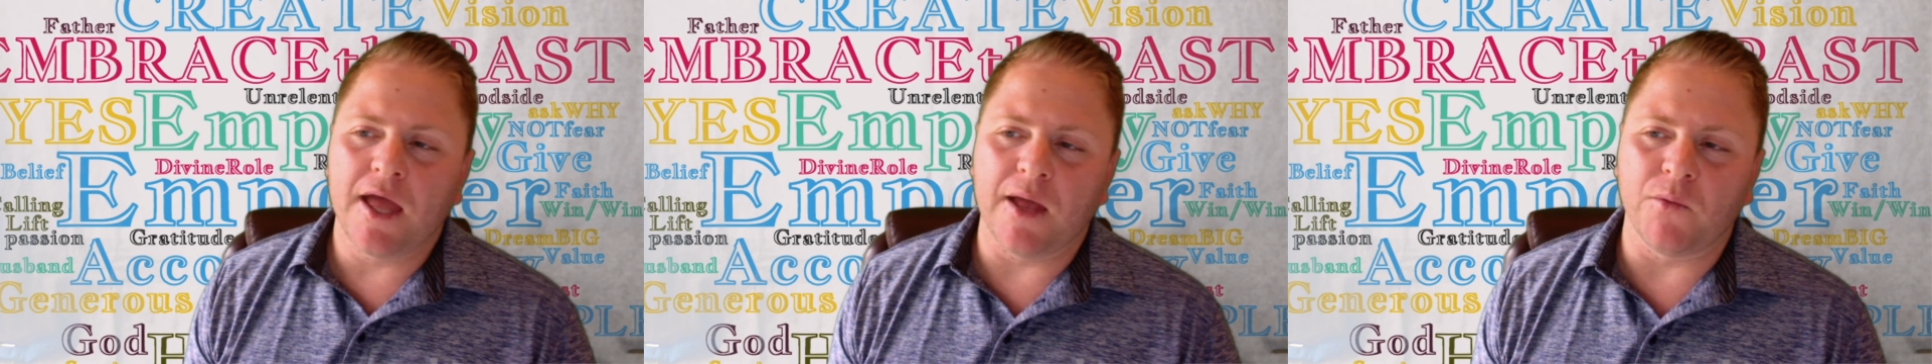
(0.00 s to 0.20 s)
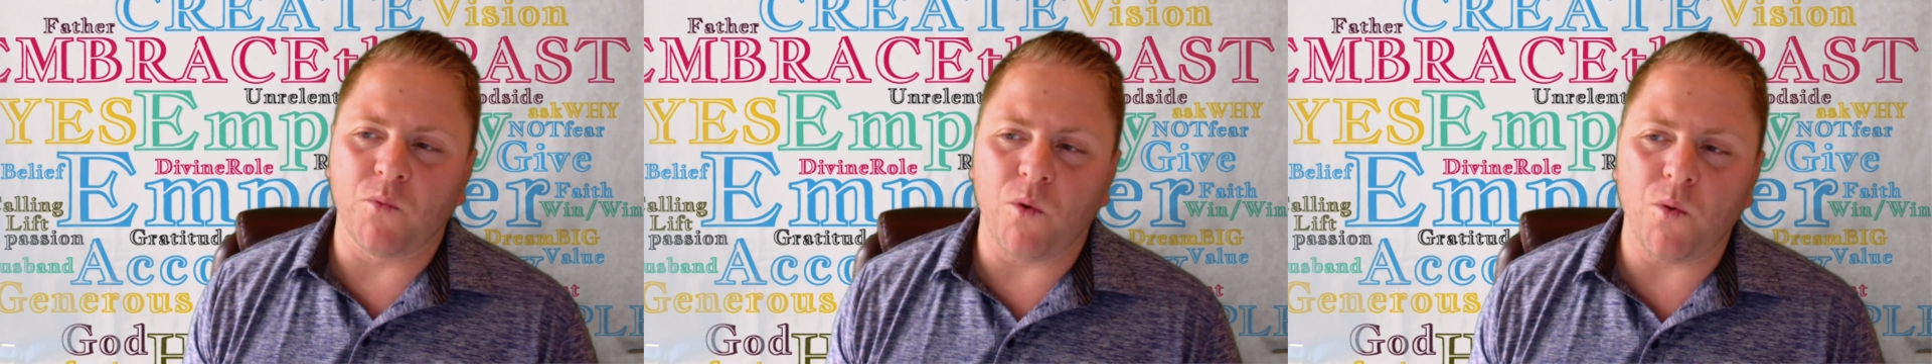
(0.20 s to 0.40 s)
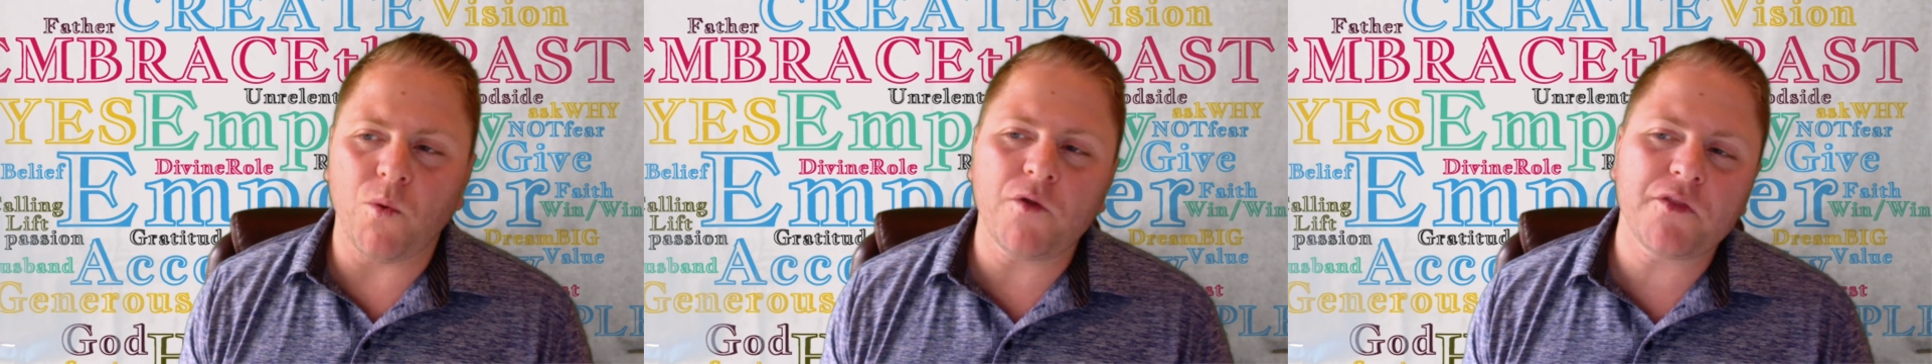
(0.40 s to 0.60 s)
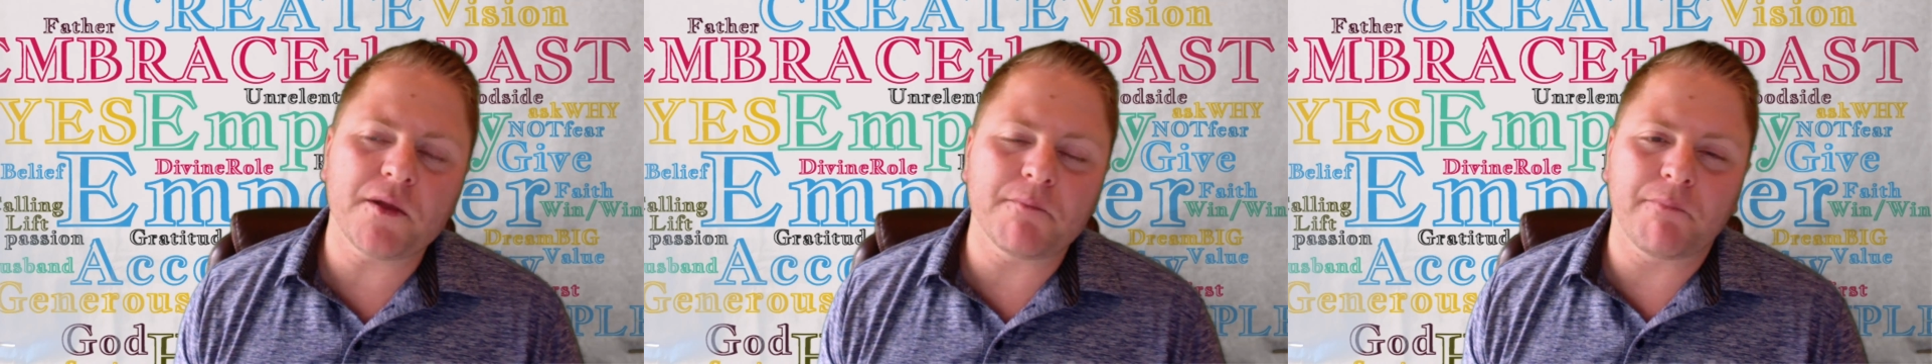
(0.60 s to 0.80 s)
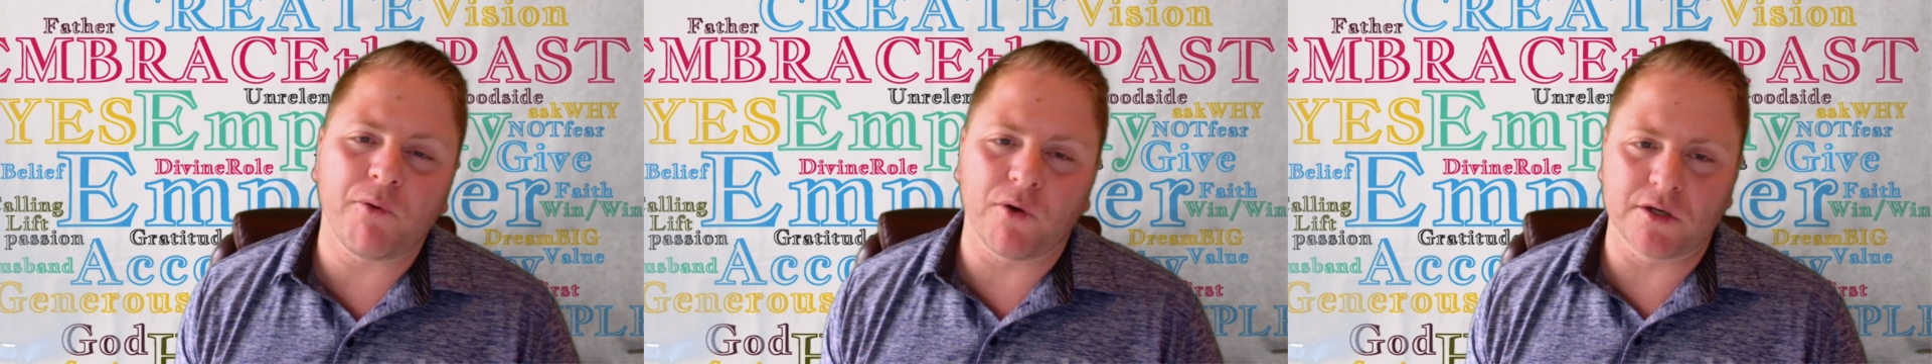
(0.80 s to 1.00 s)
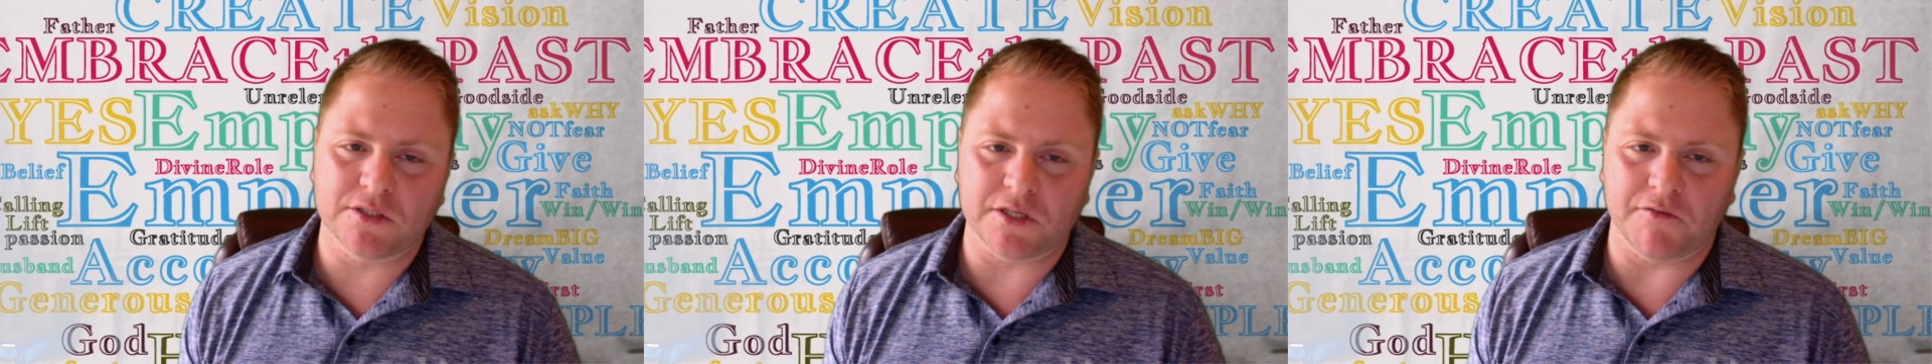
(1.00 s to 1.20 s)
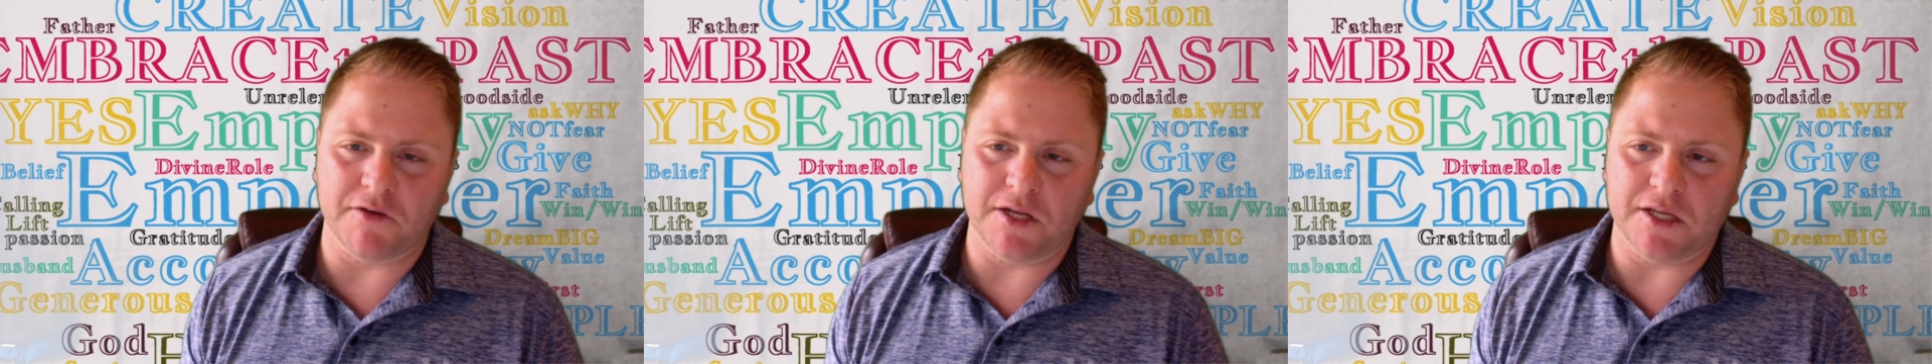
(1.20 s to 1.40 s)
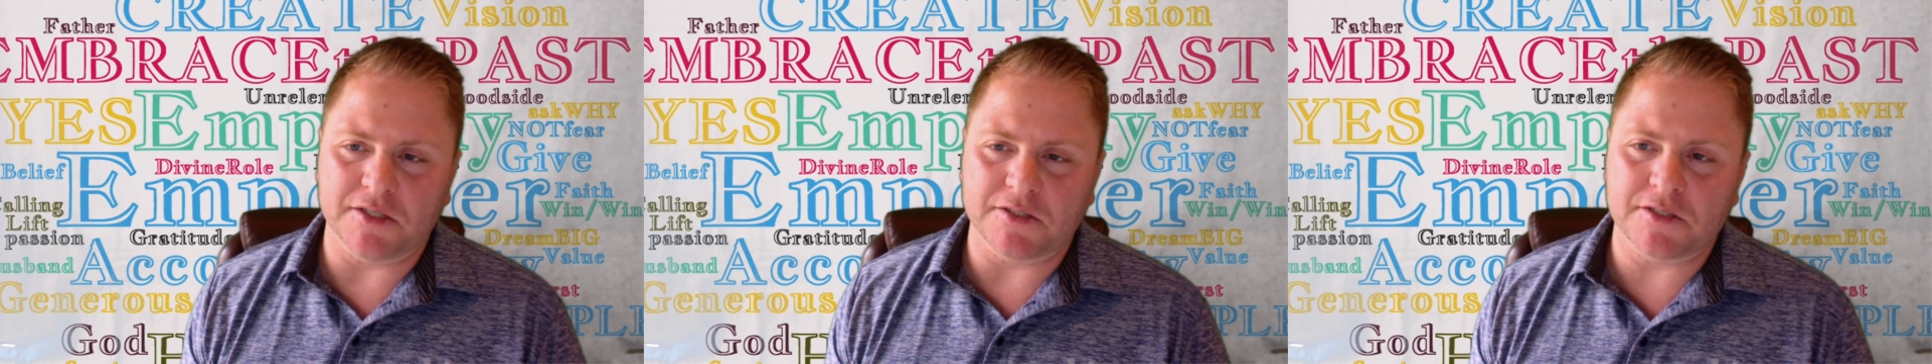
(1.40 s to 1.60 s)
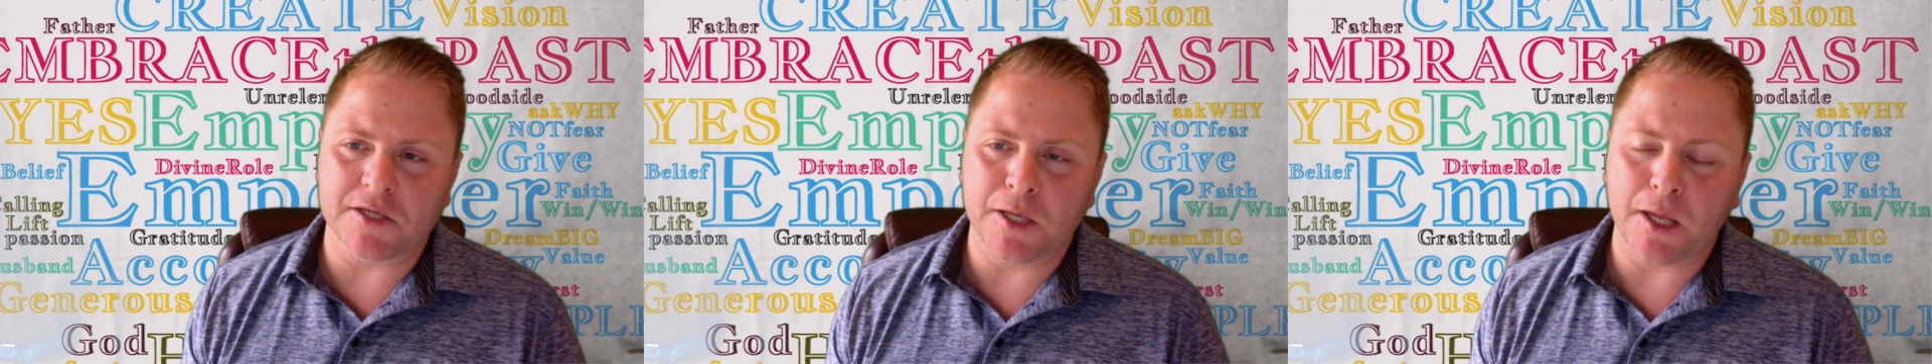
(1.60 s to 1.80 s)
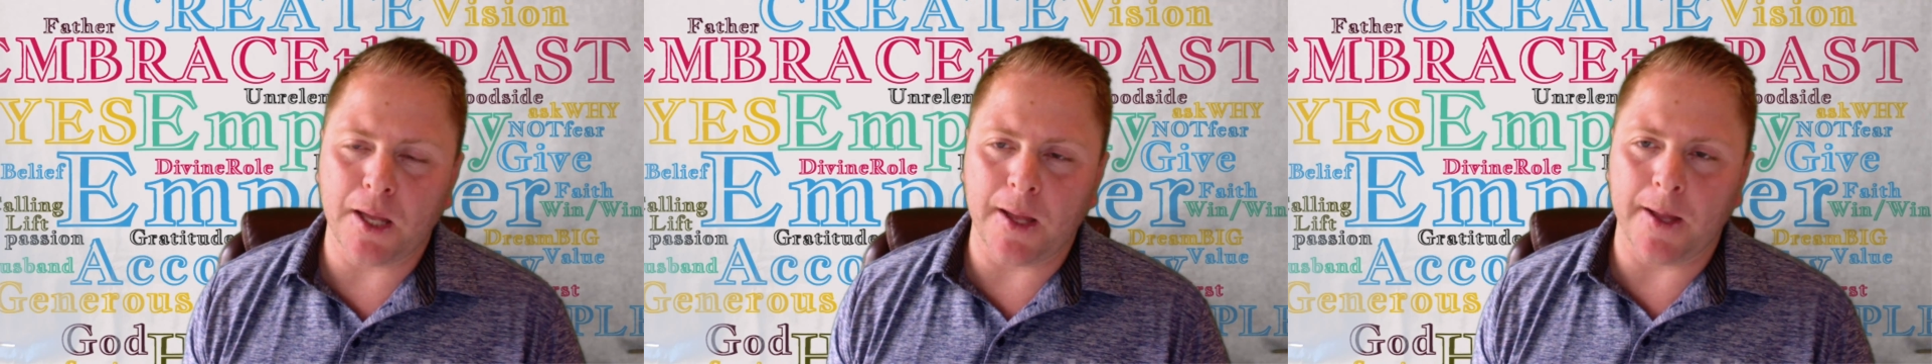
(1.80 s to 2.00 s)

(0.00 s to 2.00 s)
and what the importance of it is.